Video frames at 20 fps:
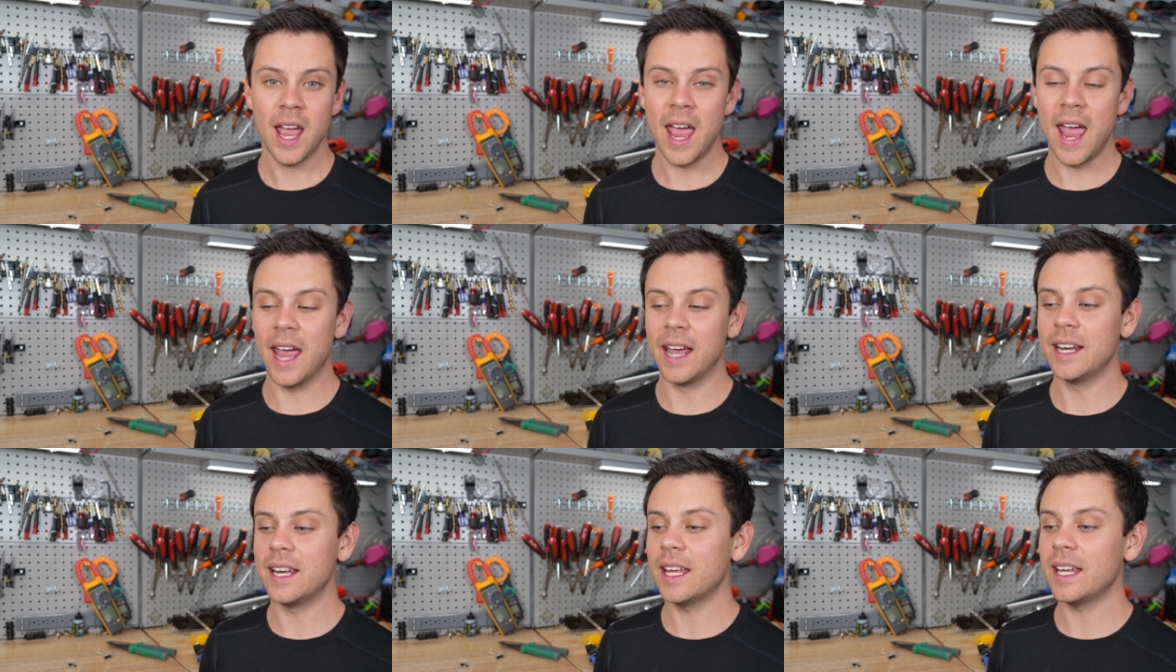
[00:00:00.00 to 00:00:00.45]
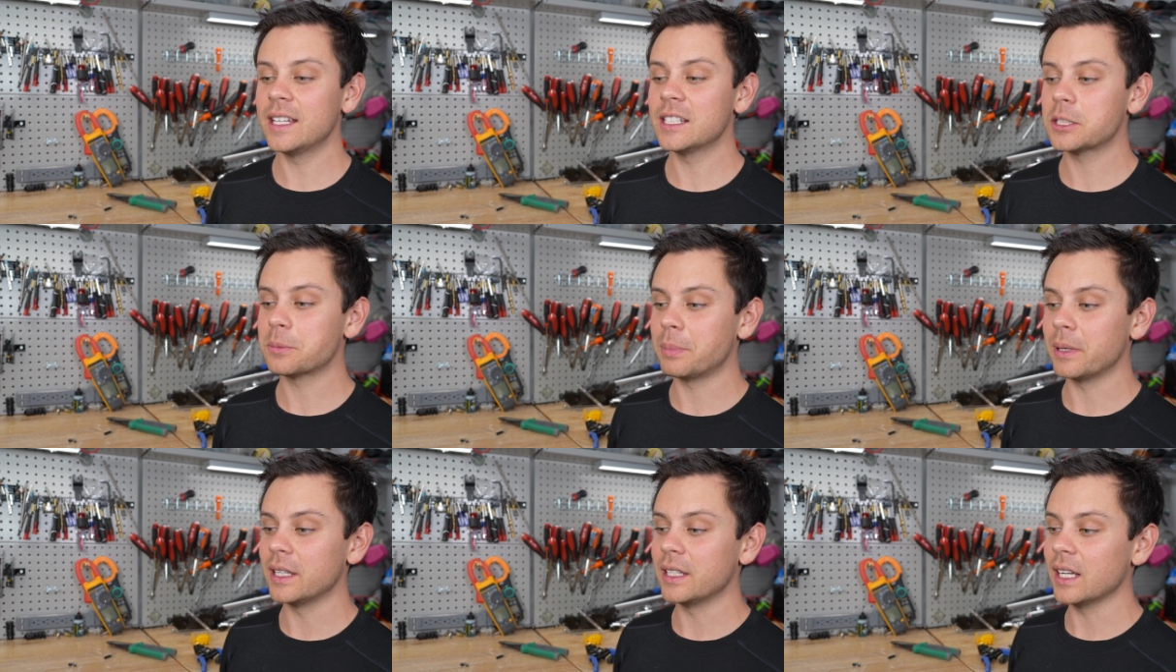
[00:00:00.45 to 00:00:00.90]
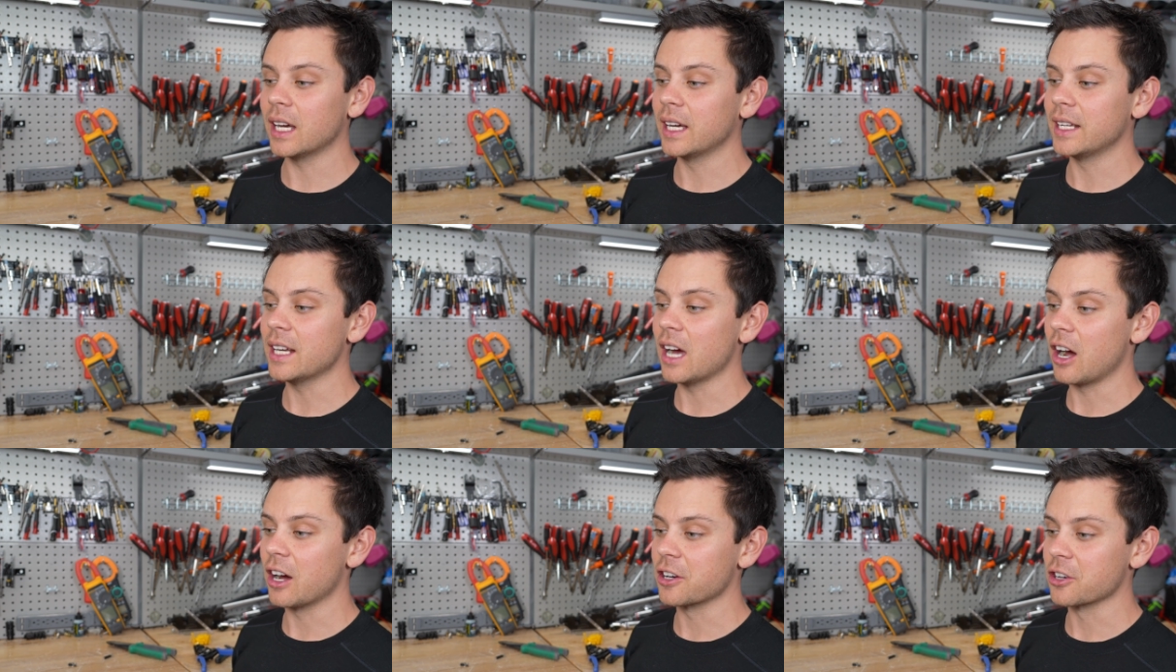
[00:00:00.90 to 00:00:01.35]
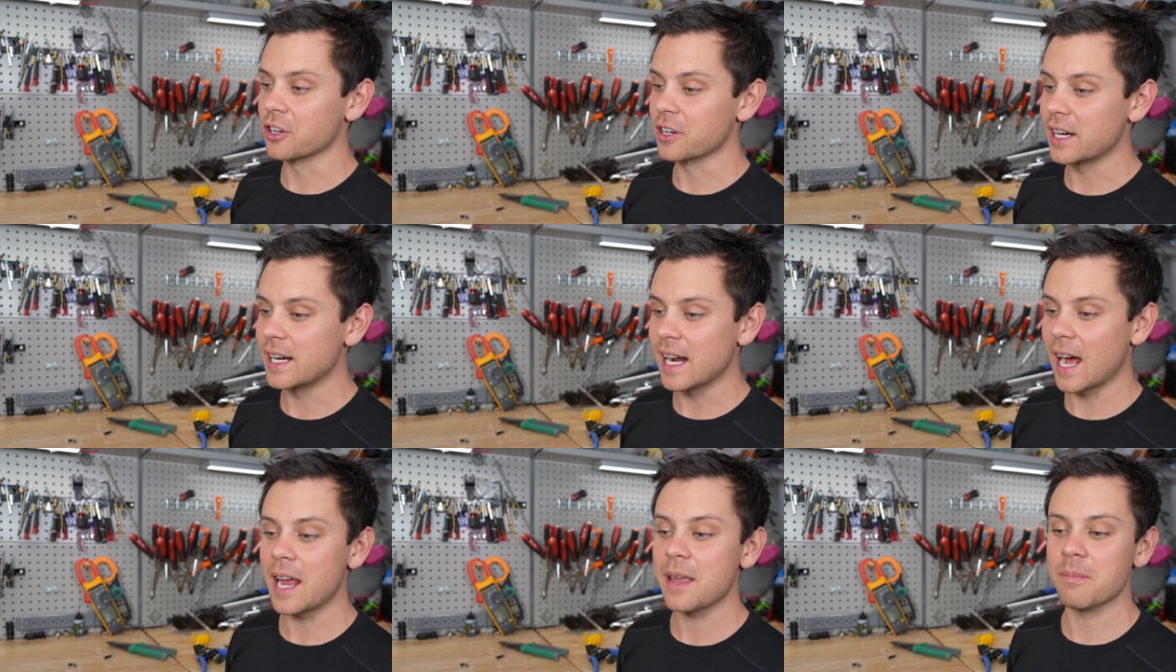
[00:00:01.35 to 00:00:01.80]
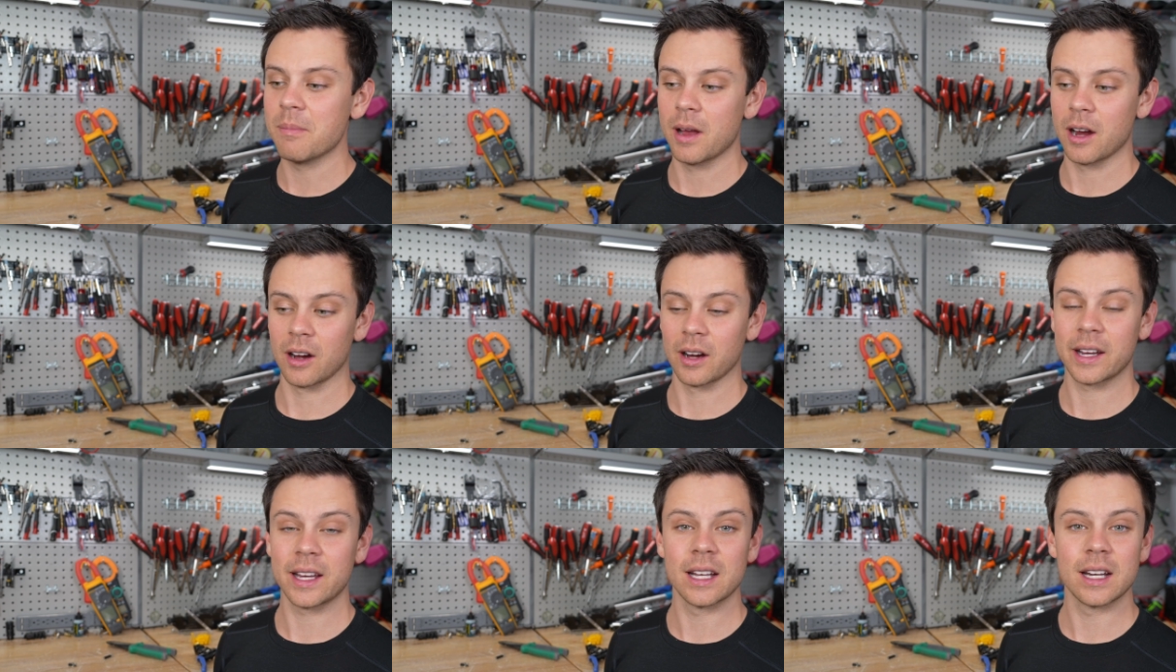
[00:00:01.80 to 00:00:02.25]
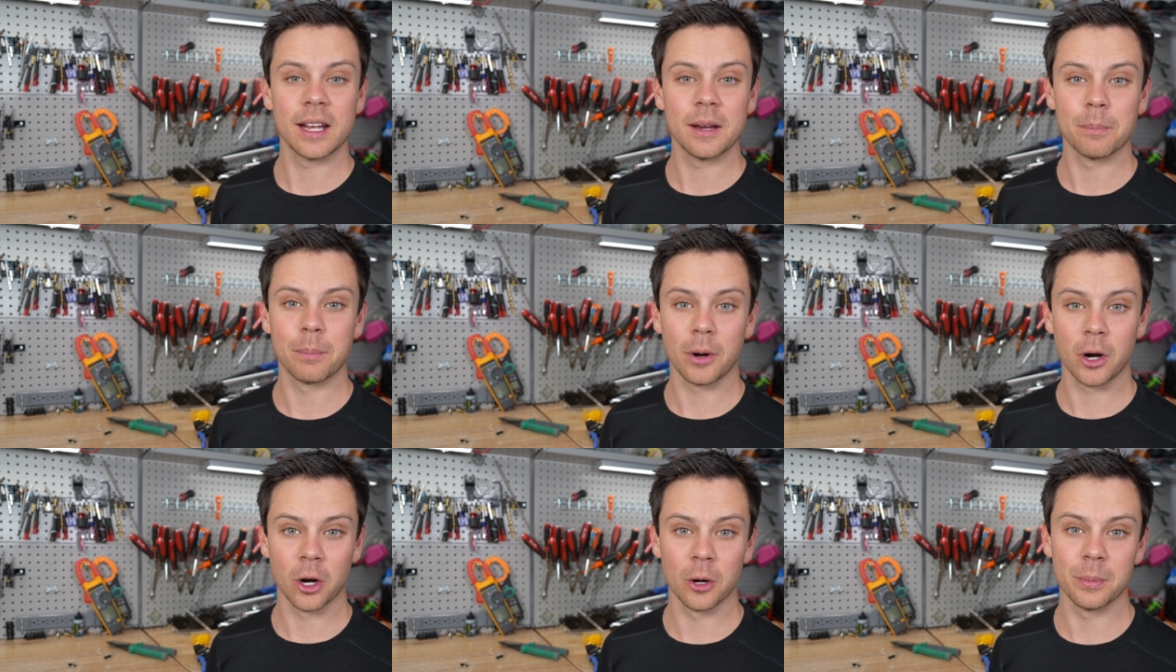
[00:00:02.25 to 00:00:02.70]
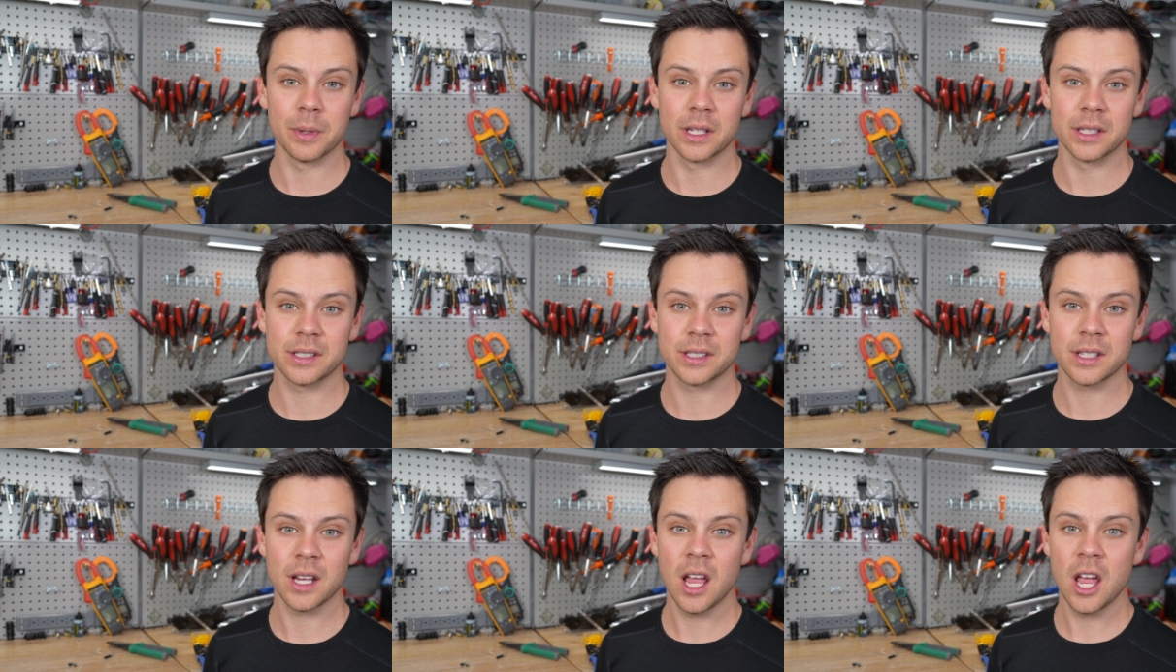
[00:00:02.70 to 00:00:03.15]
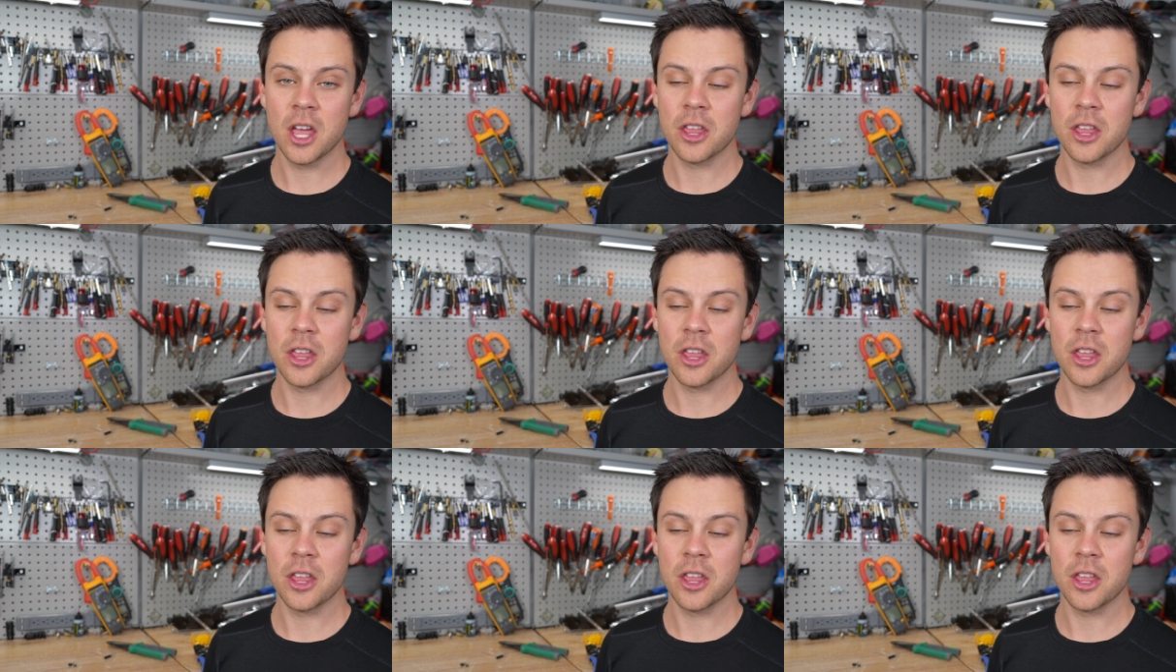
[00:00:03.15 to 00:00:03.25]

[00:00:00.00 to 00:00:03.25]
and it has been an utter nightmare getting permits.